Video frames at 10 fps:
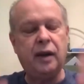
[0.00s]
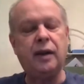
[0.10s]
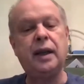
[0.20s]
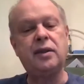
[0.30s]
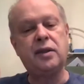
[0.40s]
And
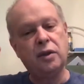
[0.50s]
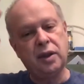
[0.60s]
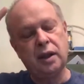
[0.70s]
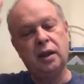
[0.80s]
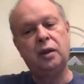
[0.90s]
he
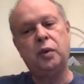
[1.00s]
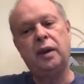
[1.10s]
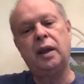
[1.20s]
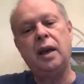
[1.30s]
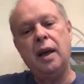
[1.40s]
associated it with
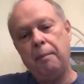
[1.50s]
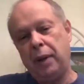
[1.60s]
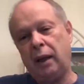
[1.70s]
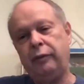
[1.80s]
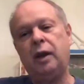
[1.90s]
the
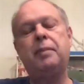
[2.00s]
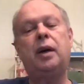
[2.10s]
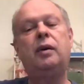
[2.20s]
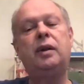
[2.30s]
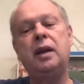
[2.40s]
pelvic
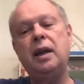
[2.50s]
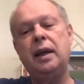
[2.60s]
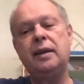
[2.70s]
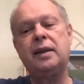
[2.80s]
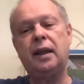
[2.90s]
bone. He
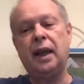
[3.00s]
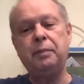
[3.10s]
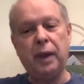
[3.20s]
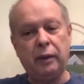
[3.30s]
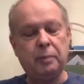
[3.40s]
said that
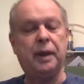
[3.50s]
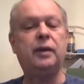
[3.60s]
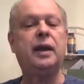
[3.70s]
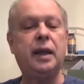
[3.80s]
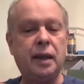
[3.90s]
pelvic
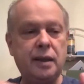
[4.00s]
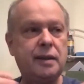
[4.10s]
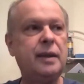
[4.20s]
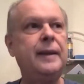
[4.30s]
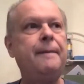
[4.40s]
bone
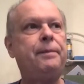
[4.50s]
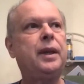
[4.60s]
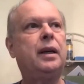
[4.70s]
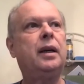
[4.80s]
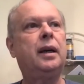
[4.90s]
is,
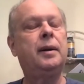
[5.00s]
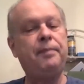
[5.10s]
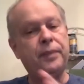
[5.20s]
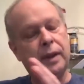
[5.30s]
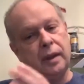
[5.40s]

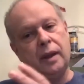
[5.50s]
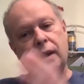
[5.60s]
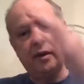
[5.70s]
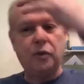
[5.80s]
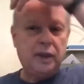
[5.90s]
um,
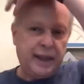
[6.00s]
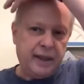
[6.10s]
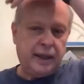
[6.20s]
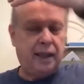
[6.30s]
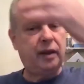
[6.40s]
is related
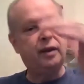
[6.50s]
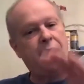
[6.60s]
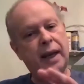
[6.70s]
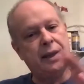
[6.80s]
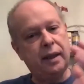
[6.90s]
here.
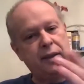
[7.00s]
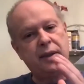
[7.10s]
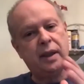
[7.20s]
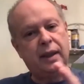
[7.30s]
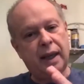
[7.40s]
And he
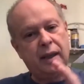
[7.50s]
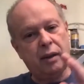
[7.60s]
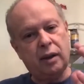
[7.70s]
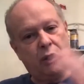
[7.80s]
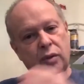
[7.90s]
said that
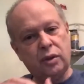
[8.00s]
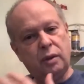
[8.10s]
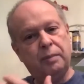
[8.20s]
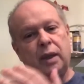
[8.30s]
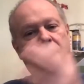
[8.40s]
those two
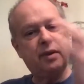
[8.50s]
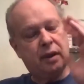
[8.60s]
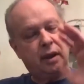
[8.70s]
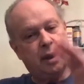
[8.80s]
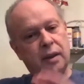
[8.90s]
bones
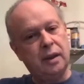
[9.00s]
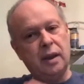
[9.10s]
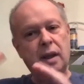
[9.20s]
are...